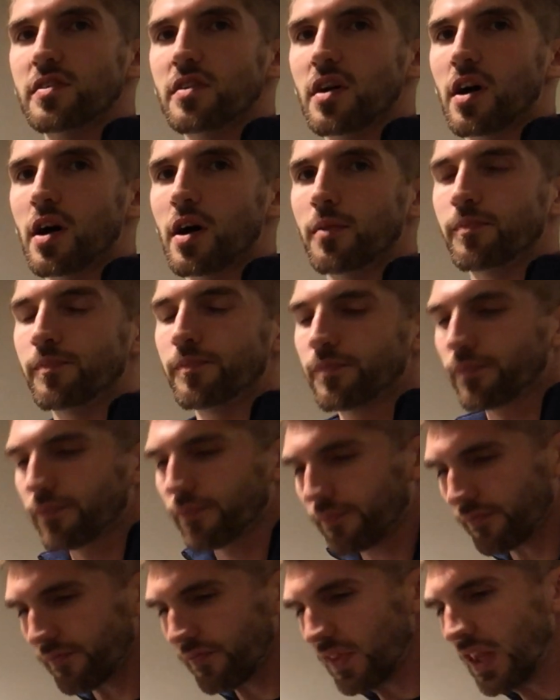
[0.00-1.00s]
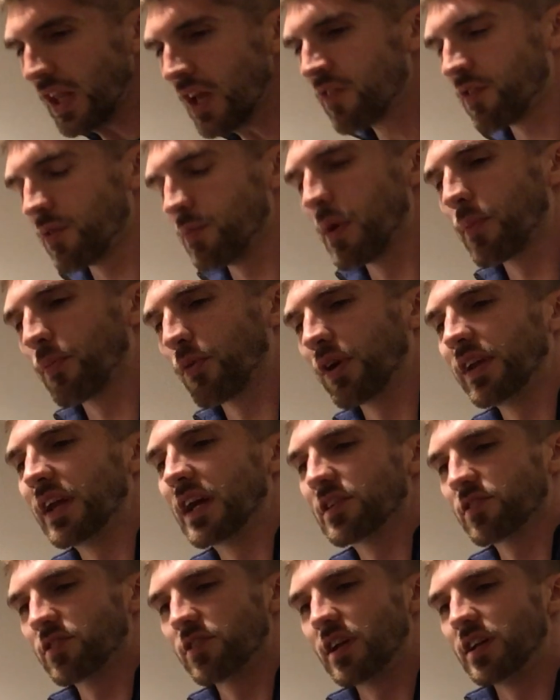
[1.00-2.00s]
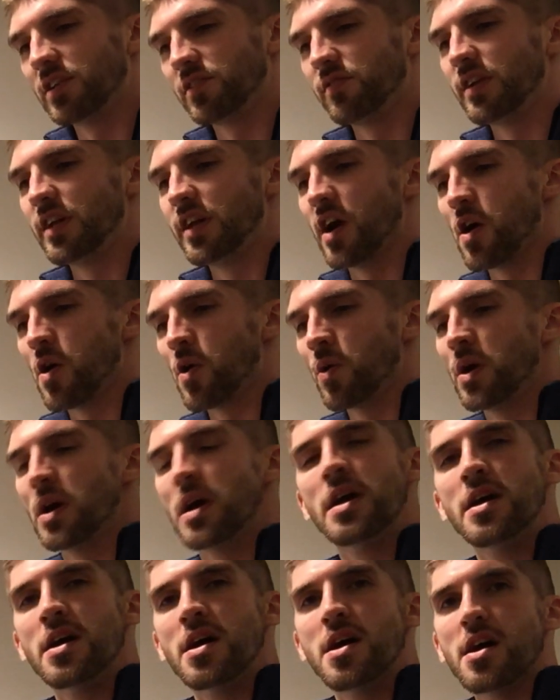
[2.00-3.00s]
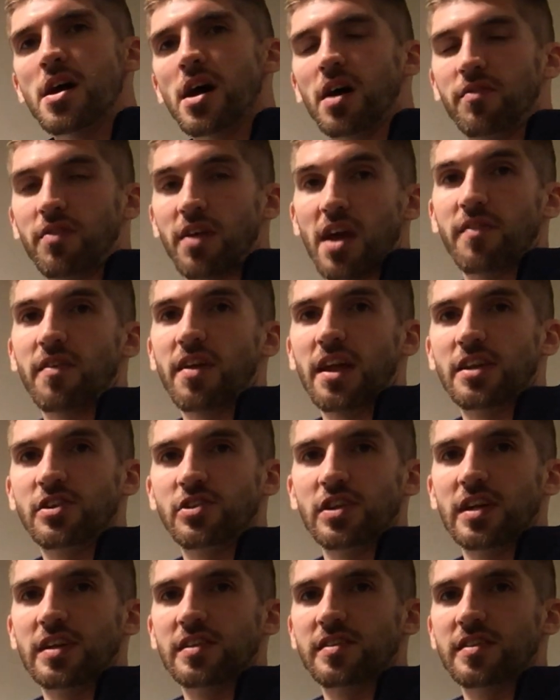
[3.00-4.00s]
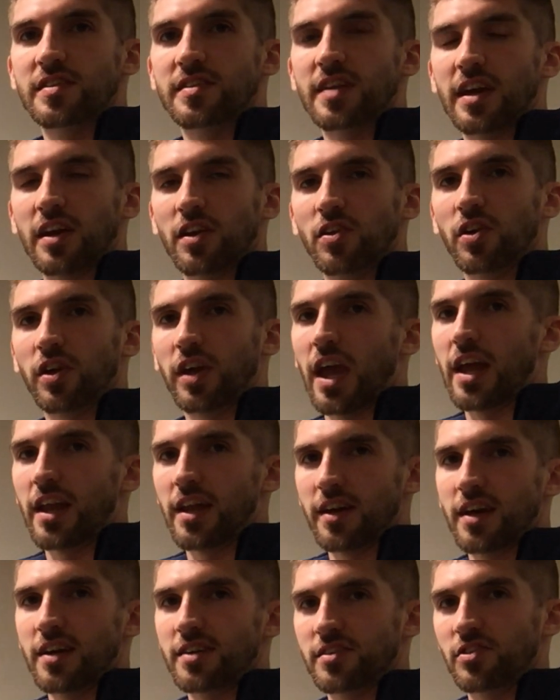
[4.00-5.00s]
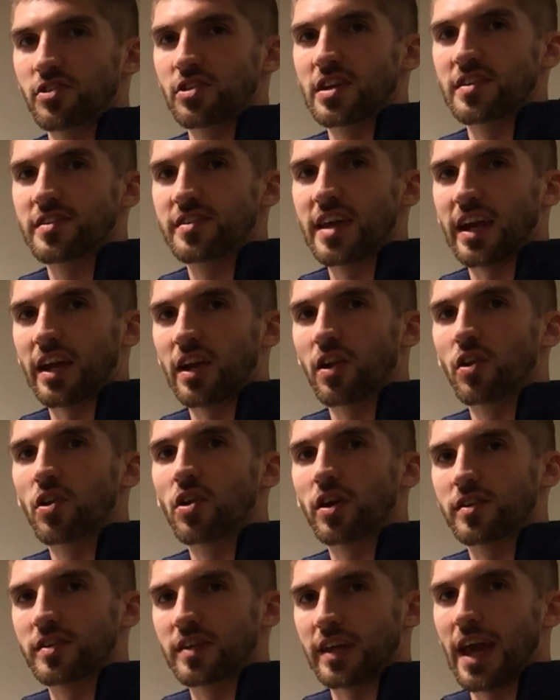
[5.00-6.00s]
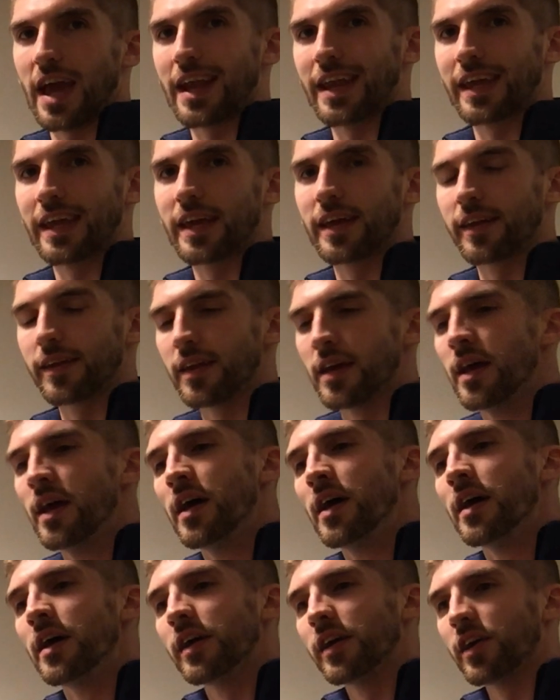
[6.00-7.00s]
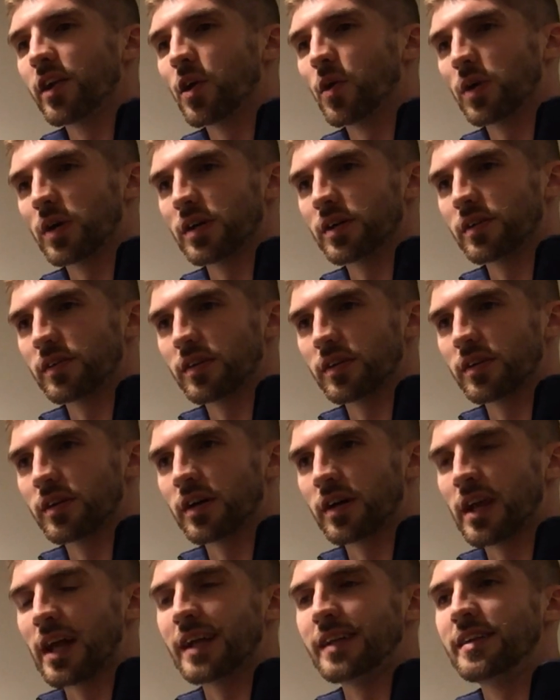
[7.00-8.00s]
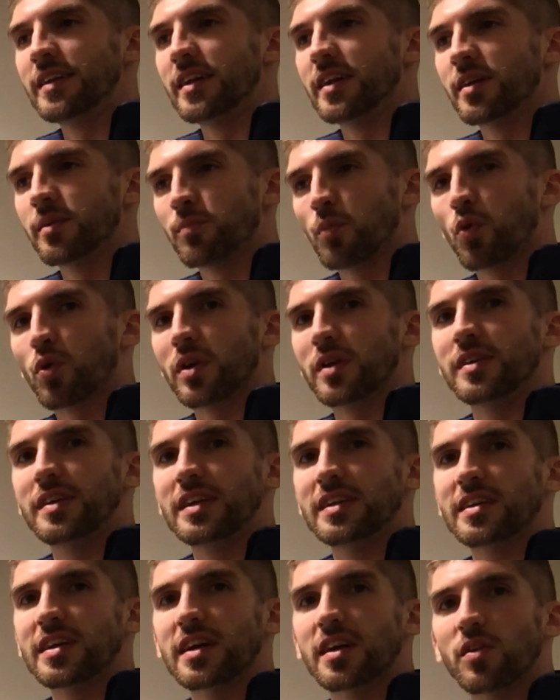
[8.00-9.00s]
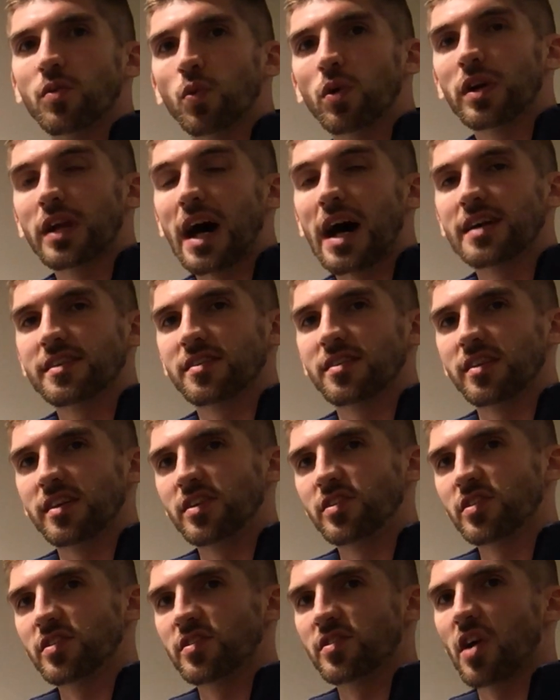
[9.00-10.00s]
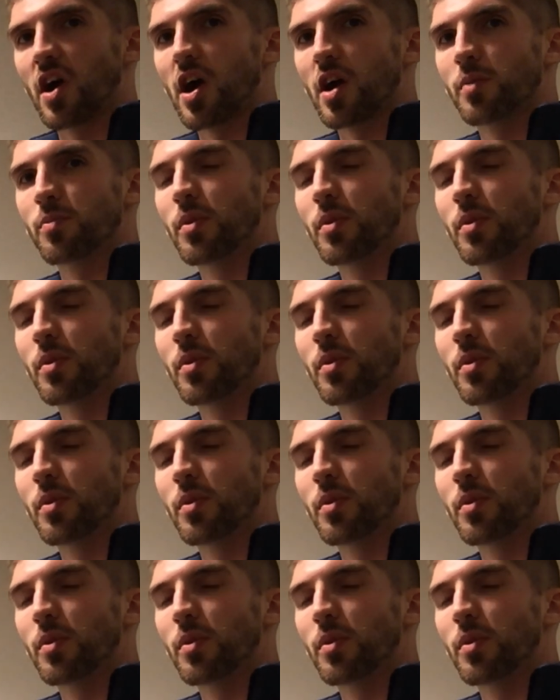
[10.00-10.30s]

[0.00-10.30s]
If you remember in yesterday's video, if you haven't had a chance to take a look at it, I suggest taking a look to kind of get, an idea more in detail of what oscillations are.